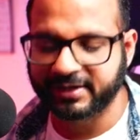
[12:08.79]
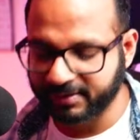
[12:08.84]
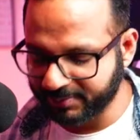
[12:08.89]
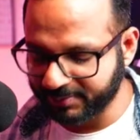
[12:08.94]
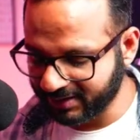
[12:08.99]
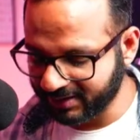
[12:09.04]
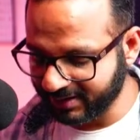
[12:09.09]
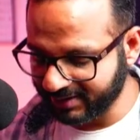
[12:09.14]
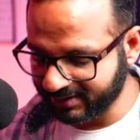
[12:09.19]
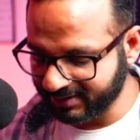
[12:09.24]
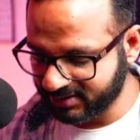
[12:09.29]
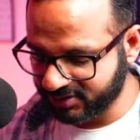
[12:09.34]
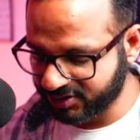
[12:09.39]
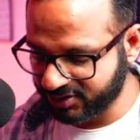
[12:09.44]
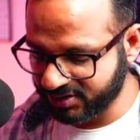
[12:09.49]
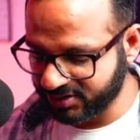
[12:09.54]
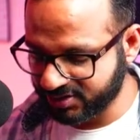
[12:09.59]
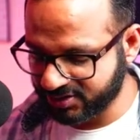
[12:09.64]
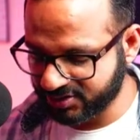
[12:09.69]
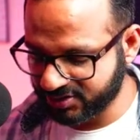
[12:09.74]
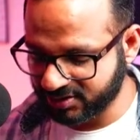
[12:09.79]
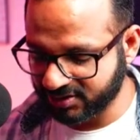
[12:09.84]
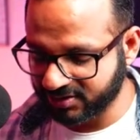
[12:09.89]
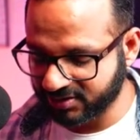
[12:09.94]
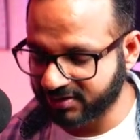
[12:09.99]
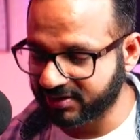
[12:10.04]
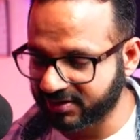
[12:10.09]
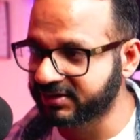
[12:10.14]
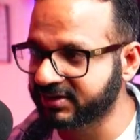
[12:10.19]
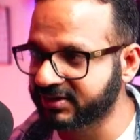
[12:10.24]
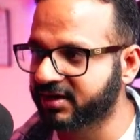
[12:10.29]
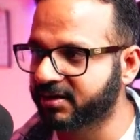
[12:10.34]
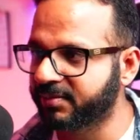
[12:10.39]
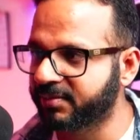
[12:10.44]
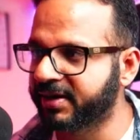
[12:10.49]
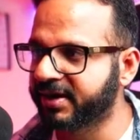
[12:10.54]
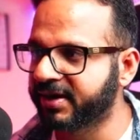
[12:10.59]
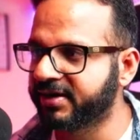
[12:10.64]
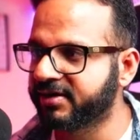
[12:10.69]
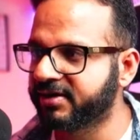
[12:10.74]
but let's just run the
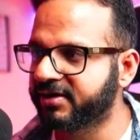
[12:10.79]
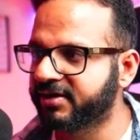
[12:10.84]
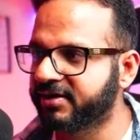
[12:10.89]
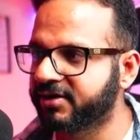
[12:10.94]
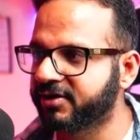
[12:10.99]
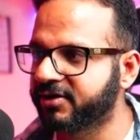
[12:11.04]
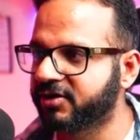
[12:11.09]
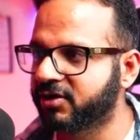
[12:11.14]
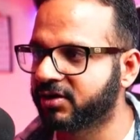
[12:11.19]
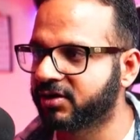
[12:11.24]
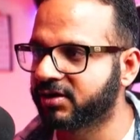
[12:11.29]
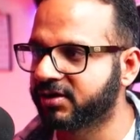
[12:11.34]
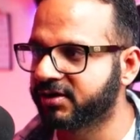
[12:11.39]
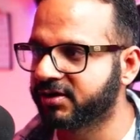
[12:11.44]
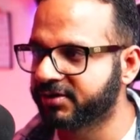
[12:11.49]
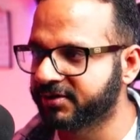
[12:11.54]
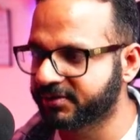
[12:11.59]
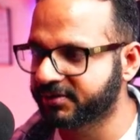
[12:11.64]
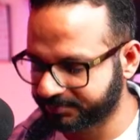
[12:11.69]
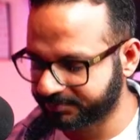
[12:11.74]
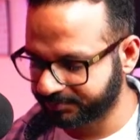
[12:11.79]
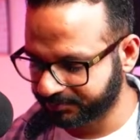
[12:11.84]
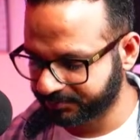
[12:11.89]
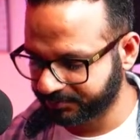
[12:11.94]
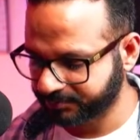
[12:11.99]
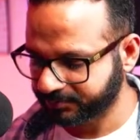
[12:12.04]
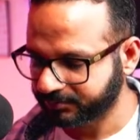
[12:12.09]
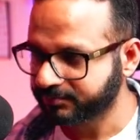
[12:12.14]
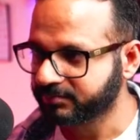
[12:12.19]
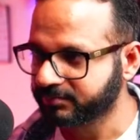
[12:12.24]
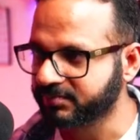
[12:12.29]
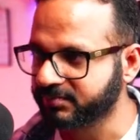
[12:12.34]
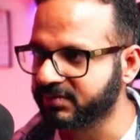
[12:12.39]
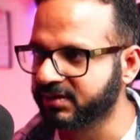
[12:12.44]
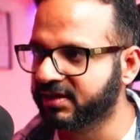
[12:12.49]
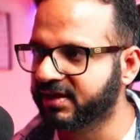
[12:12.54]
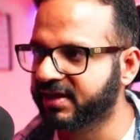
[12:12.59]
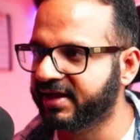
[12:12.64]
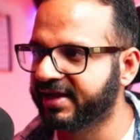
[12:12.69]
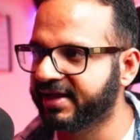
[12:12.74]
command docker
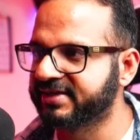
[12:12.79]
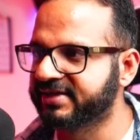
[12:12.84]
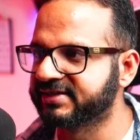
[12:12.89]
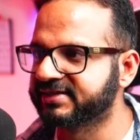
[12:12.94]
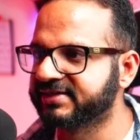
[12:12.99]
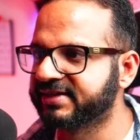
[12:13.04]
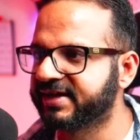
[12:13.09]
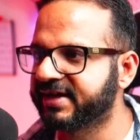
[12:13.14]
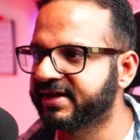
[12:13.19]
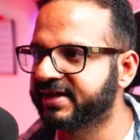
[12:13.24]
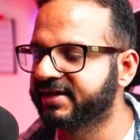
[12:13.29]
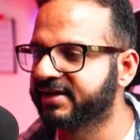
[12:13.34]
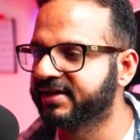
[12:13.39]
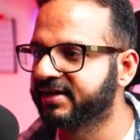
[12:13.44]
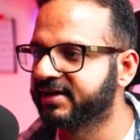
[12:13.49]
exec.